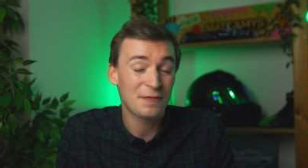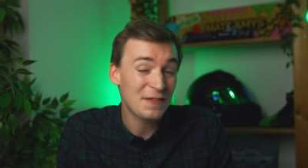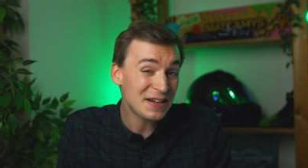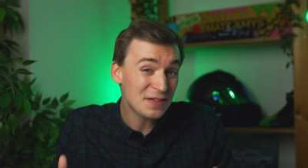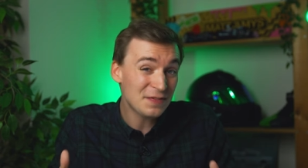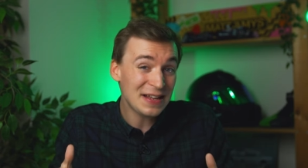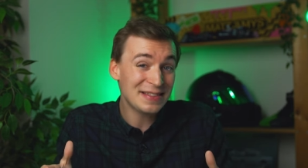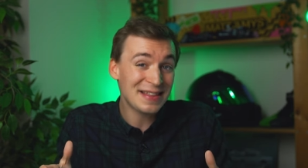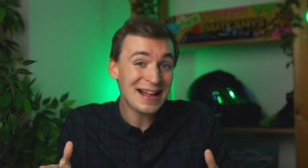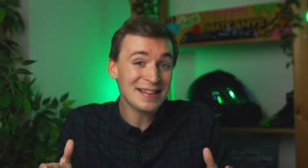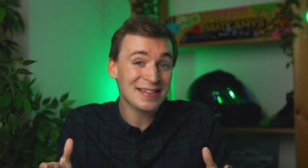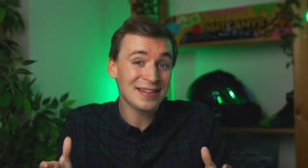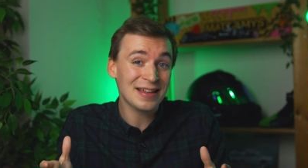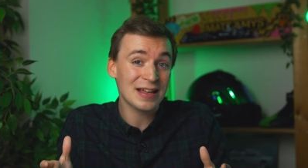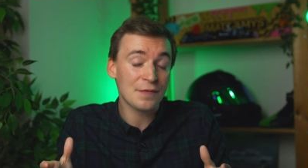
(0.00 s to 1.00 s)
Effectively,
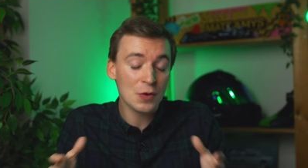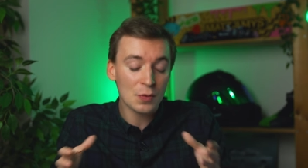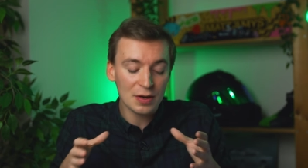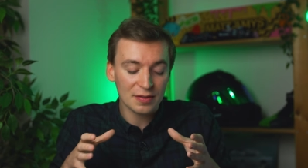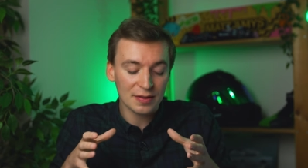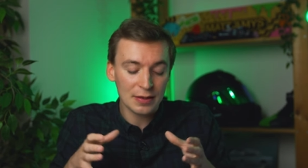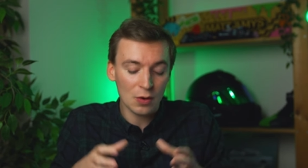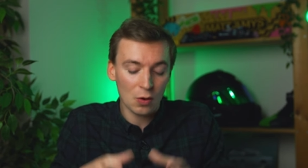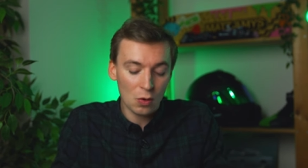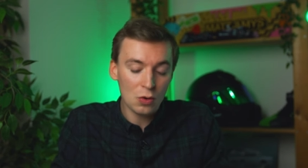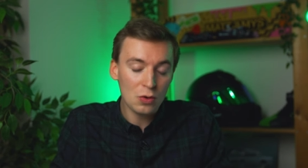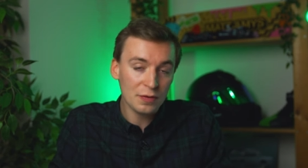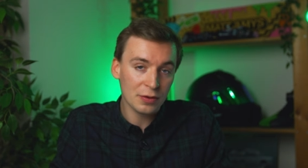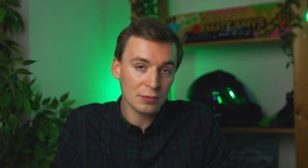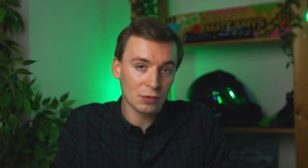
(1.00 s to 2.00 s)
that's it. If you want to see
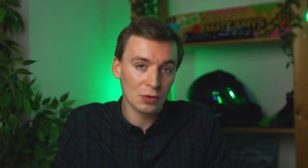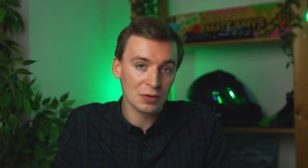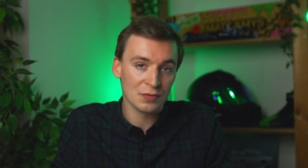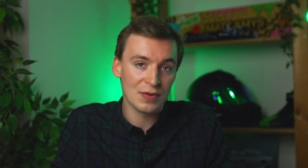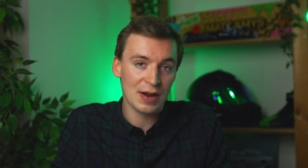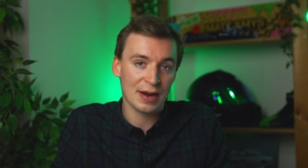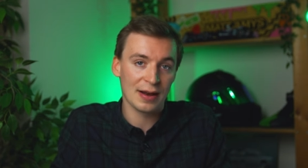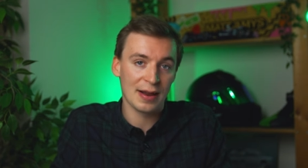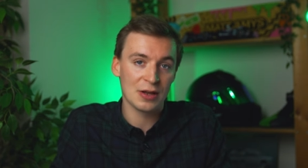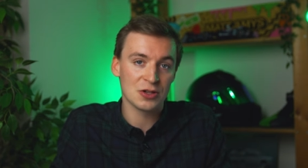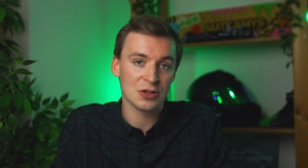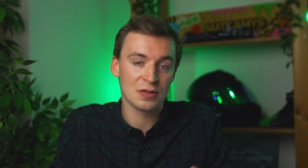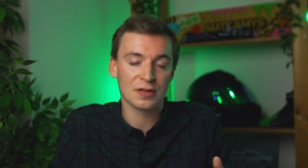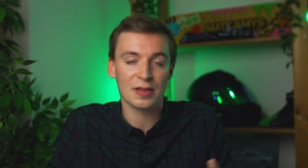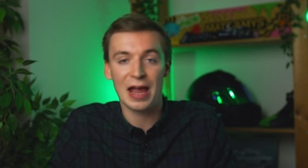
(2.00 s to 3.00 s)
all of the rules and
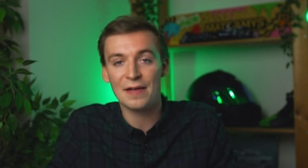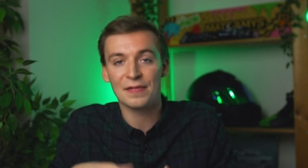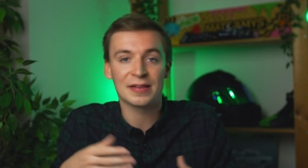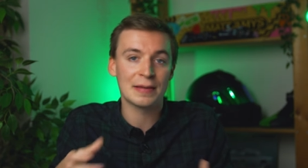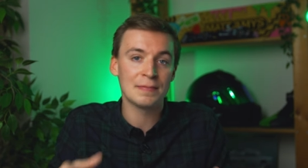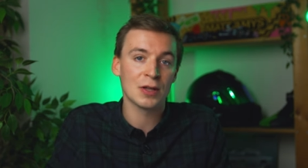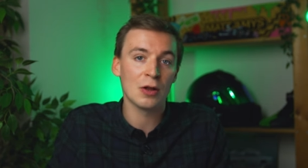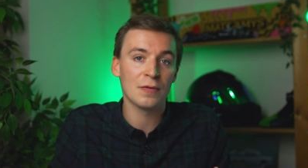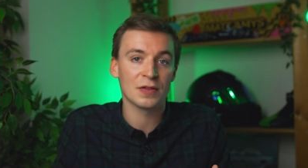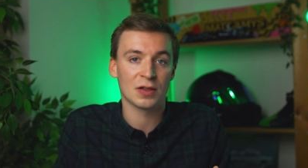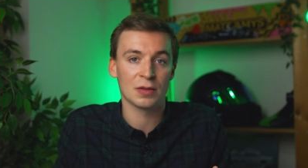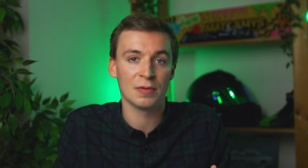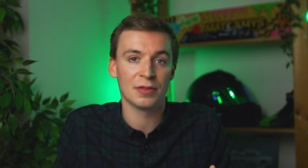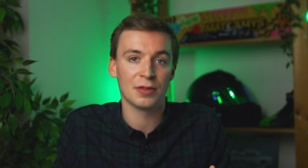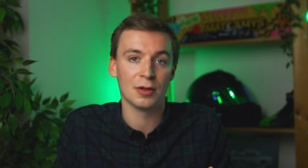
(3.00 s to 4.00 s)
regulations, because I have skimmed over
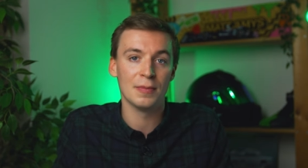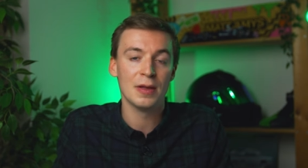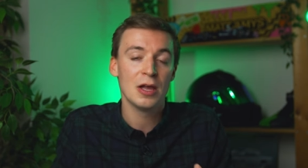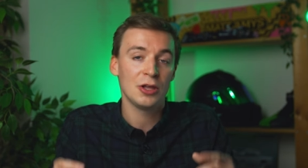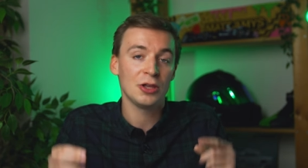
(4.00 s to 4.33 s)
some of them,